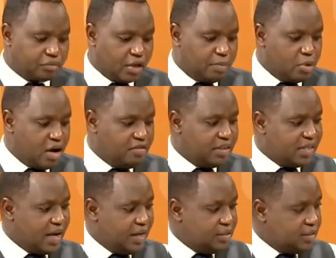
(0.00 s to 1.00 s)
a
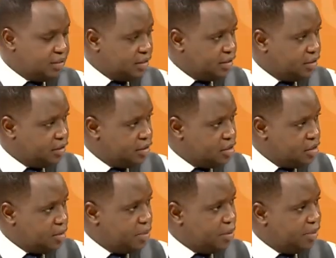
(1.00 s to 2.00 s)
private entity
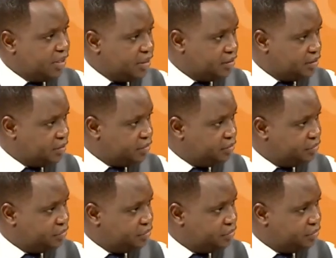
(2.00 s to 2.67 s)
or a public entity?